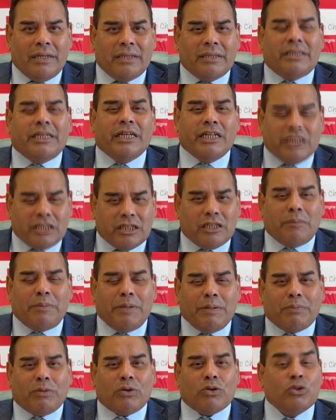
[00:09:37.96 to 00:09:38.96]
These are the
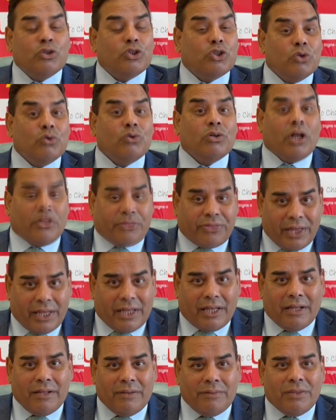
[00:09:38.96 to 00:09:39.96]
people who do nothing.
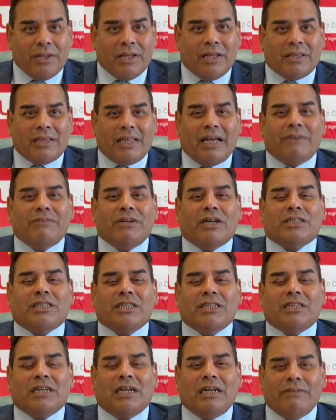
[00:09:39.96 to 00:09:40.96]
They have nothing
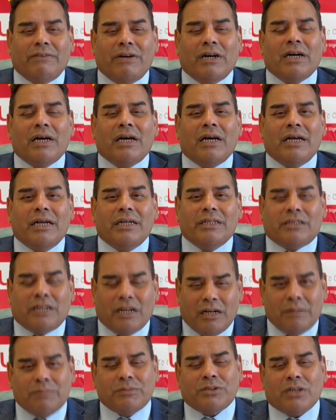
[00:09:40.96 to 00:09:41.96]
to deliver in
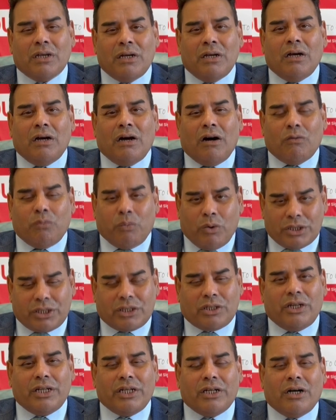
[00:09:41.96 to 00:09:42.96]
terms of what's
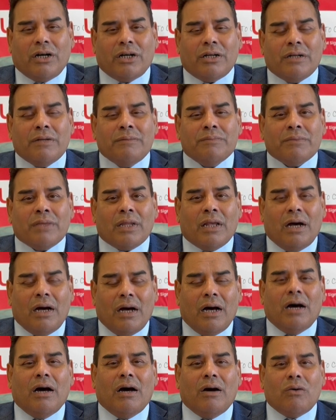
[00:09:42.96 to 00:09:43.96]
going on
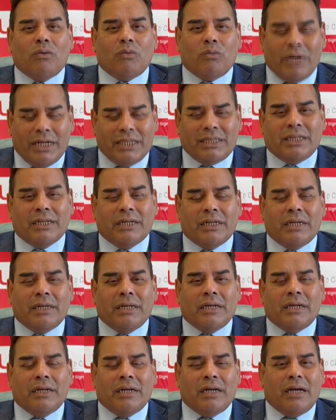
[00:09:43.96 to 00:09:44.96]
with
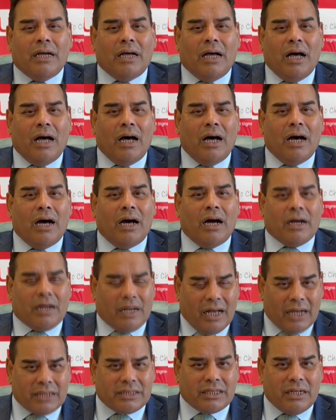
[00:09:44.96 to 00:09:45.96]

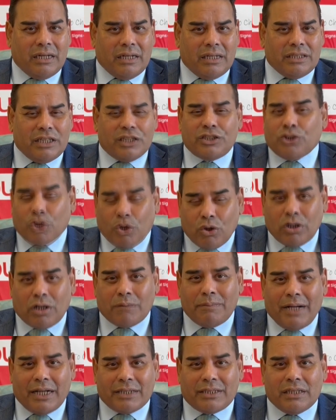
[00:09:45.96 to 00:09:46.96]
Gaza. They talk
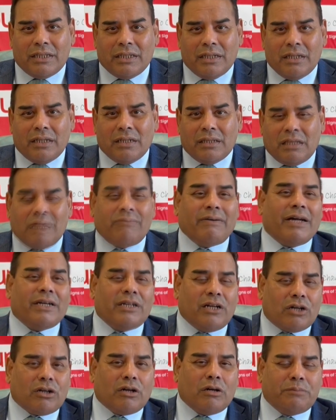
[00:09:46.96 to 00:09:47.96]
about it. They've had
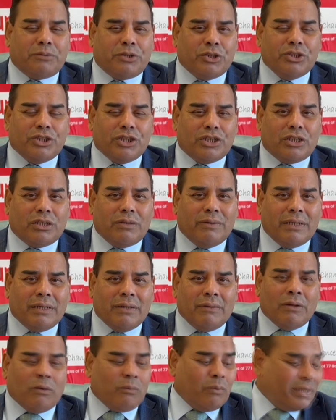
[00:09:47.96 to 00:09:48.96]
not an opportunity to do it.
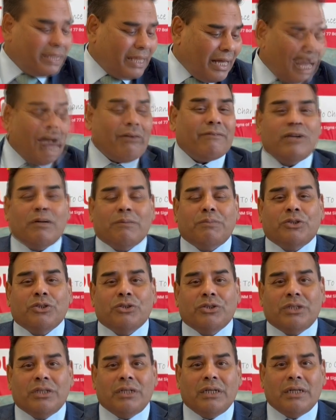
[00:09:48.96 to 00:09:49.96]
When they have an
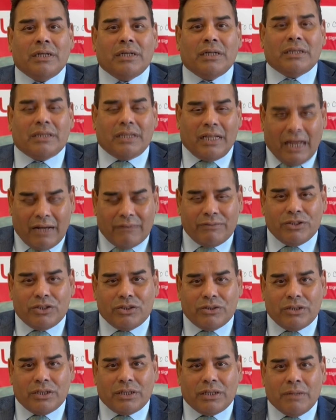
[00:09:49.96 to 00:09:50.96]
opportunity, they haven't
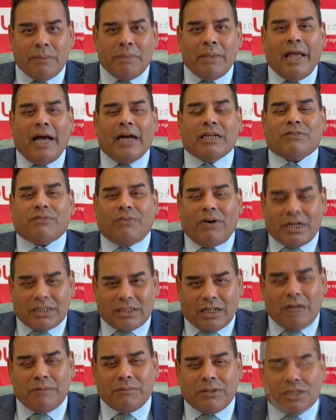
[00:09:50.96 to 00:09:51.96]
done it. As far as
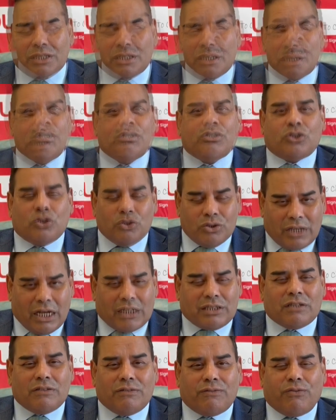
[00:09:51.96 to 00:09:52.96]
I'm concerned,
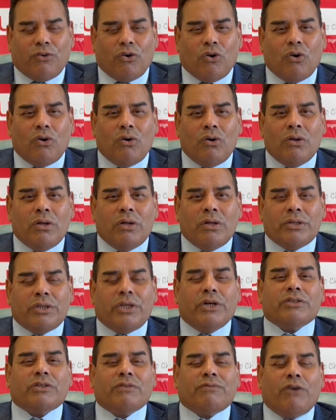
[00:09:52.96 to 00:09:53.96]
2004, there
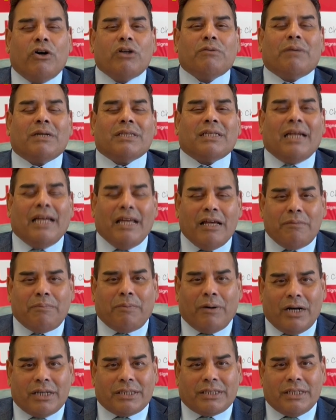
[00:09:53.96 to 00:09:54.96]
was a vote by the Labour
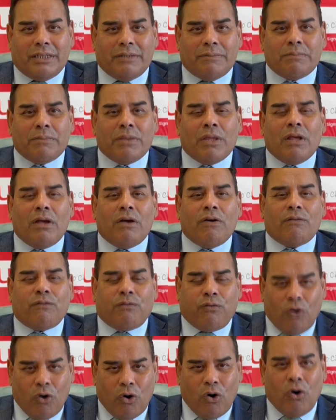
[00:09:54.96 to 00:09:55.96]
Party
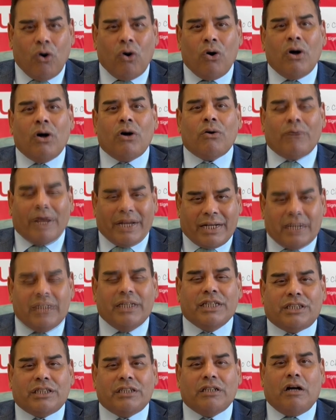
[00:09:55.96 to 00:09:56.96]
for
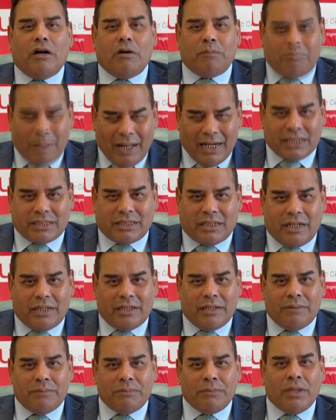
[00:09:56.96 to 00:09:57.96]
recognition of Palestine.
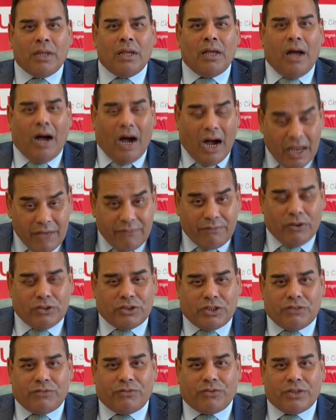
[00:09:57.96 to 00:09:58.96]
I
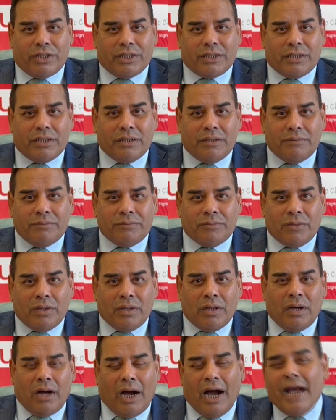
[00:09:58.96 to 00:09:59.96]
voted for it.
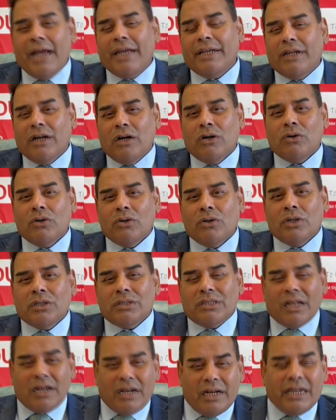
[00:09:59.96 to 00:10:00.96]
I know
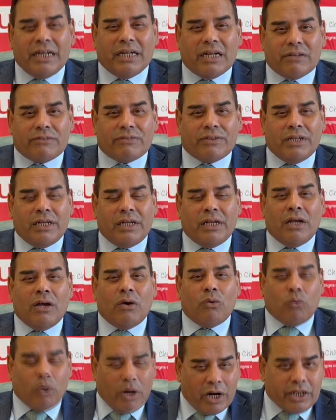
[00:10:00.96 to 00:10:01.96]
the leader of the
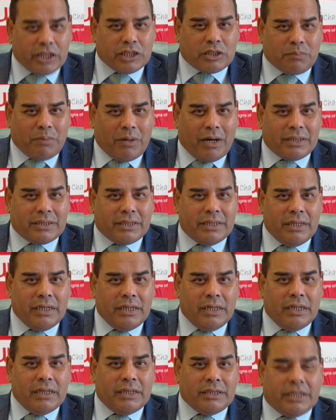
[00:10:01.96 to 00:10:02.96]
Workers' Party
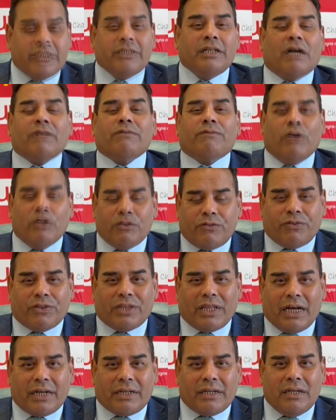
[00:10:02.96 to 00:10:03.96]
did not vote for
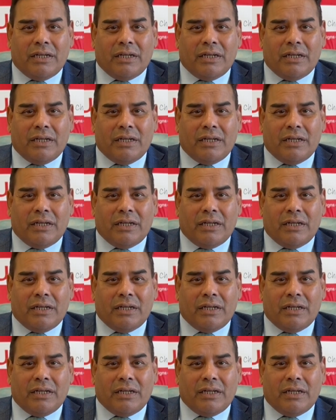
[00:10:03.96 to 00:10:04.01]
that.